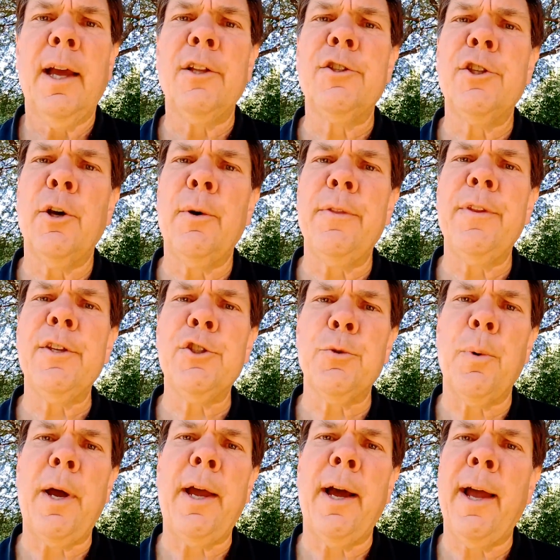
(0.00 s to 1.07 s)
And so in this
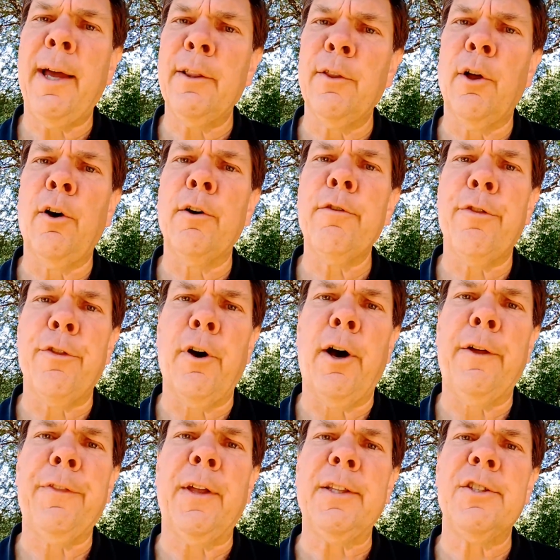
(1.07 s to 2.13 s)
way, I had long
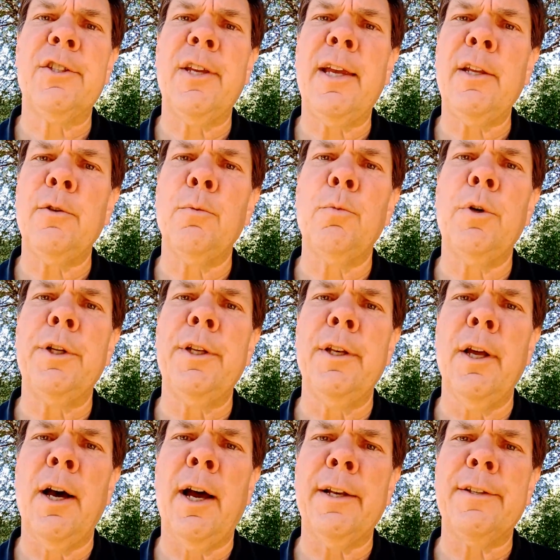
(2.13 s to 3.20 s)
thought that Satan would
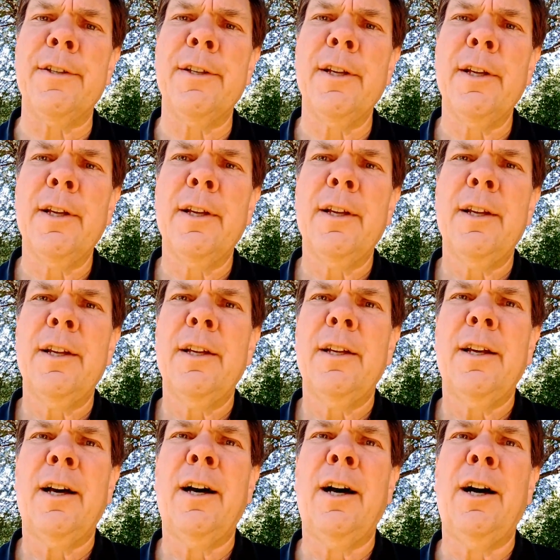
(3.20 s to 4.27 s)
not
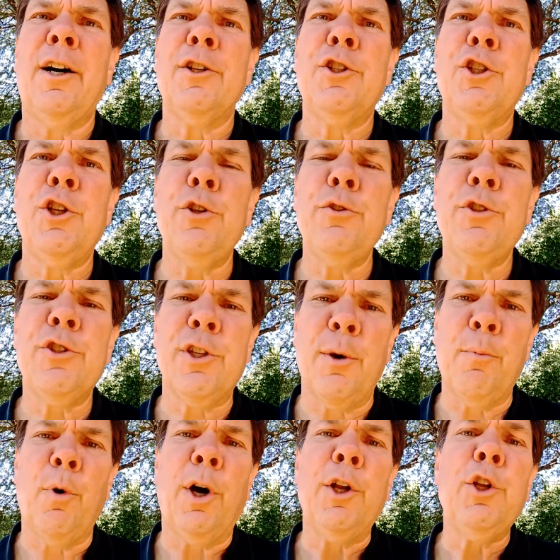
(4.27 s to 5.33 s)
choose
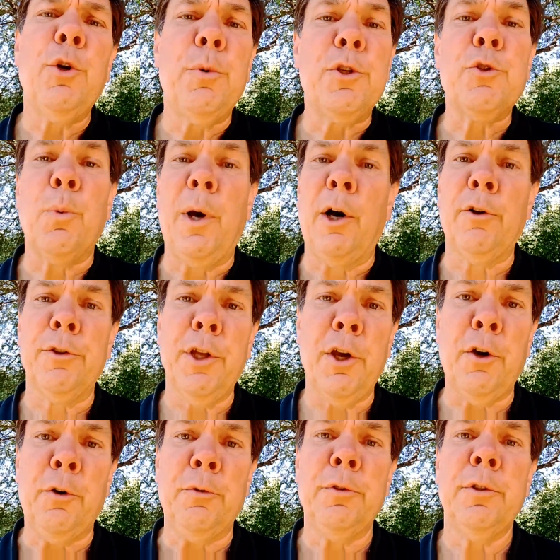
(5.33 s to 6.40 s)
someone who was well
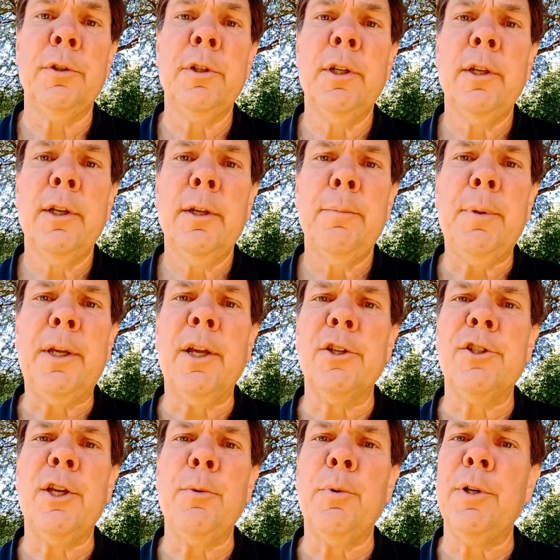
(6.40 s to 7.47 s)
known,
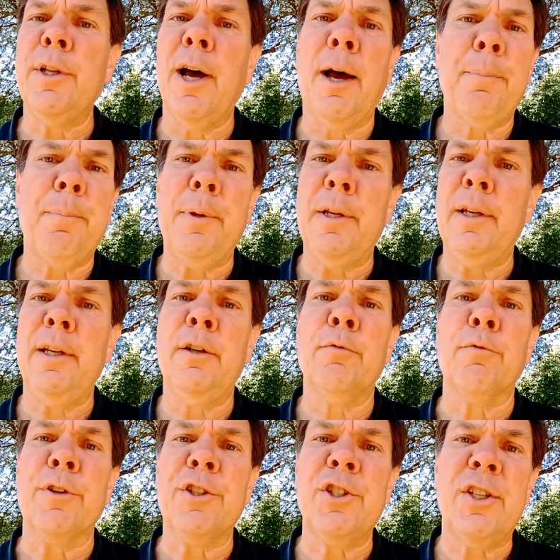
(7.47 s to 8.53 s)
because he would not be
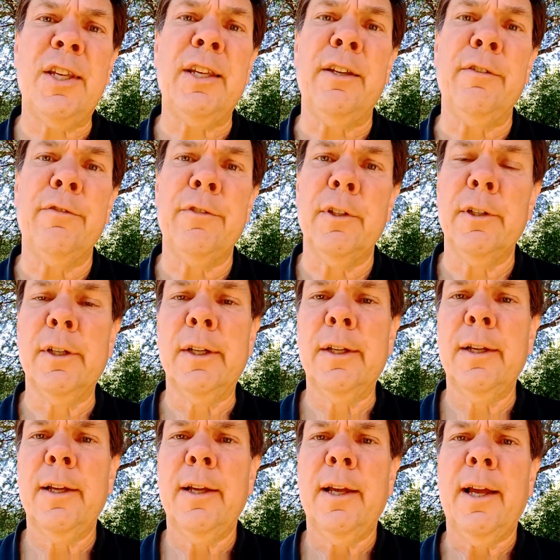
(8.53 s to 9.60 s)
received.
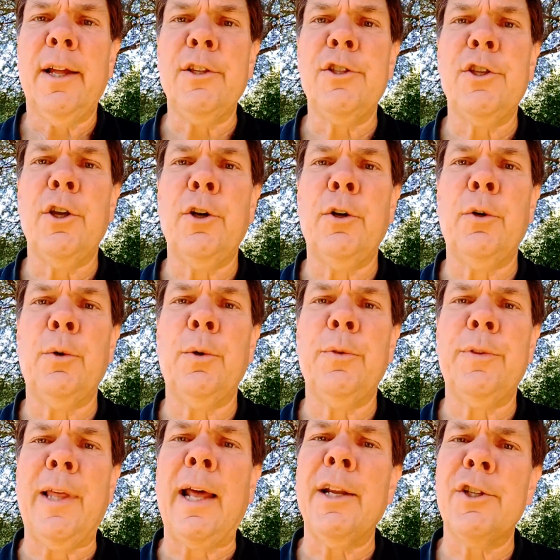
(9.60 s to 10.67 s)
And so
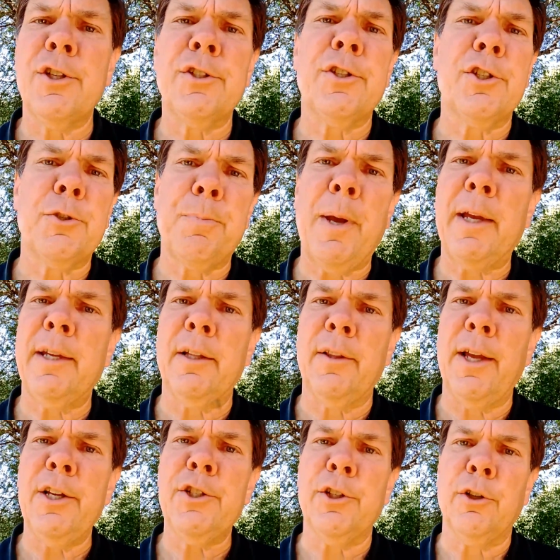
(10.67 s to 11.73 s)
that is just a
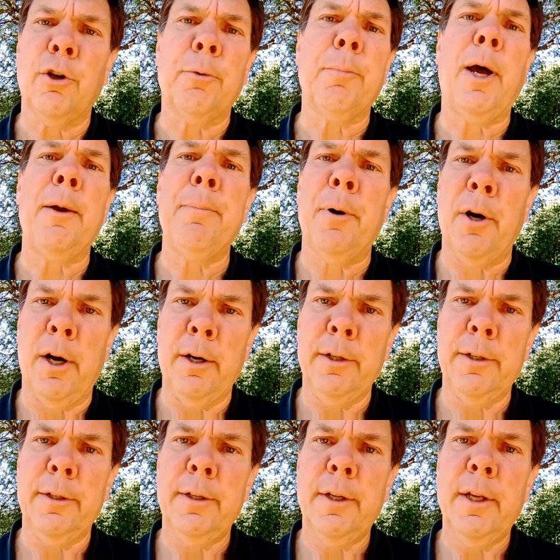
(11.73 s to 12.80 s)
speculation on my part.
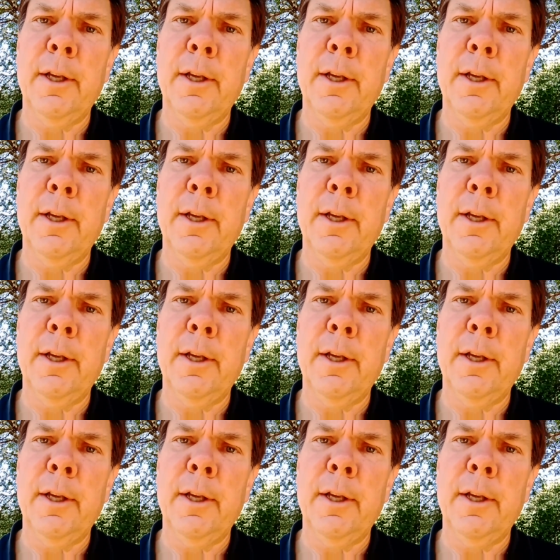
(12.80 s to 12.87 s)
